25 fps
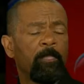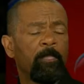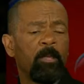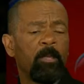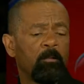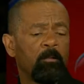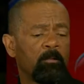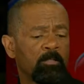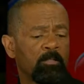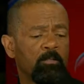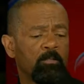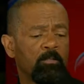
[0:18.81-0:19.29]

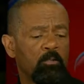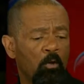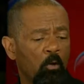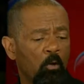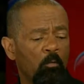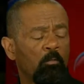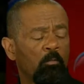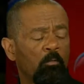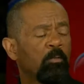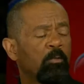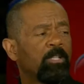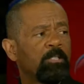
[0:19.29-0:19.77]
there is
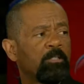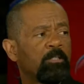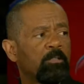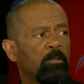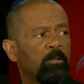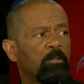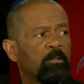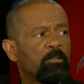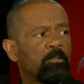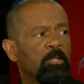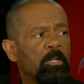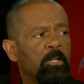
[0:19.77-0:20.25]
no
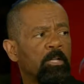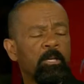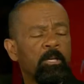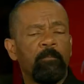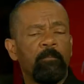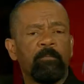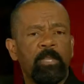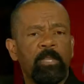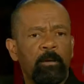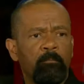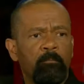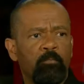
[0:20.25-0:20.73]
research
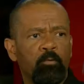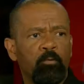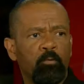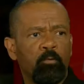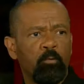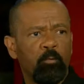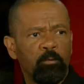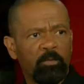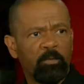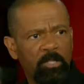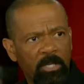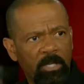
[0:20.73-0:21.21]
that
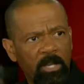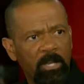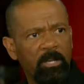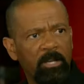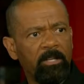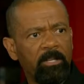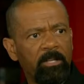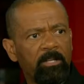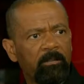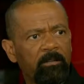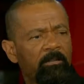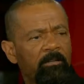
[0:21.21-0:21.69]
proves
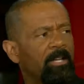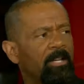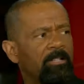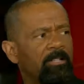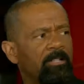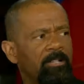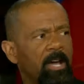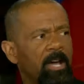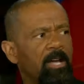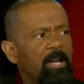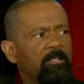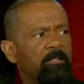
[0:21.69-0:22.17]
any of
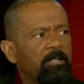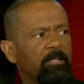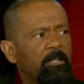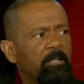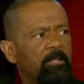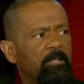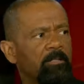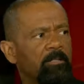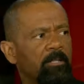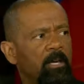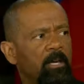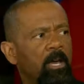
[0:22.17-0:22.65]
that
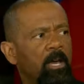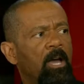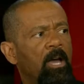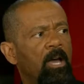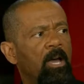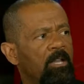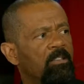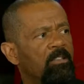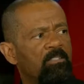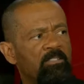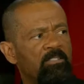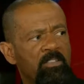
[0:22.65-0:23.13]
nonsense.
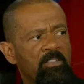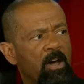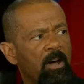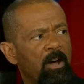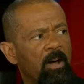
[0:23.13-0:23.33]
Milwaukee